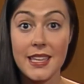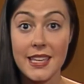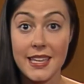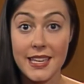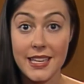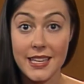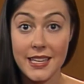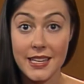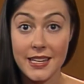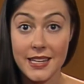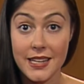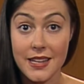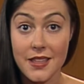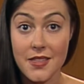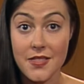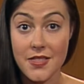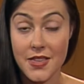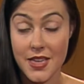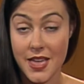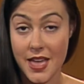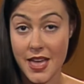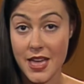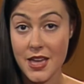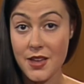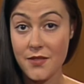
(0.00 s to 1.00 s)
in
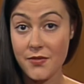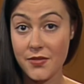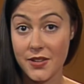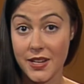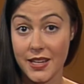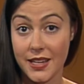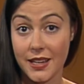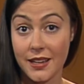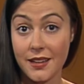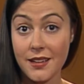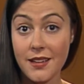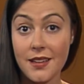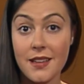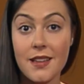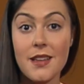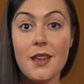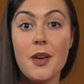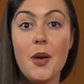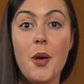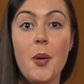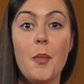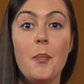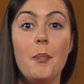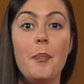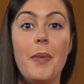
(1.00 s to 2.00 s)
the evening,
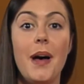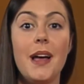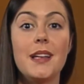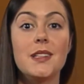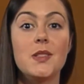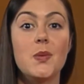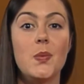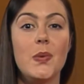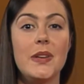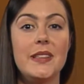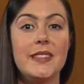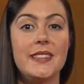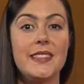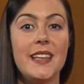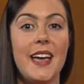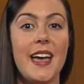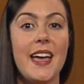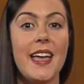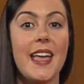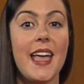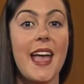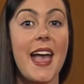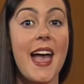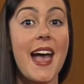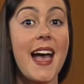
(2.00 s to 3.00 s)
but we
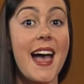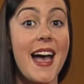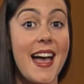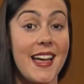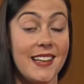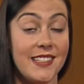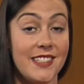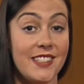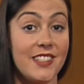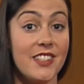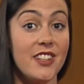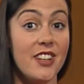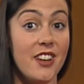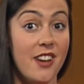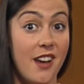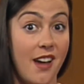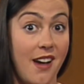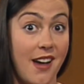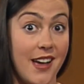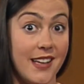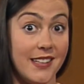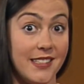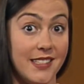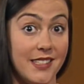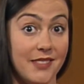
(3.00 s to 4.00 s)
say at
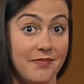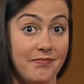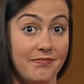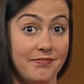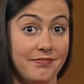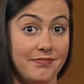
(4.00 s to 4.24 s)
night.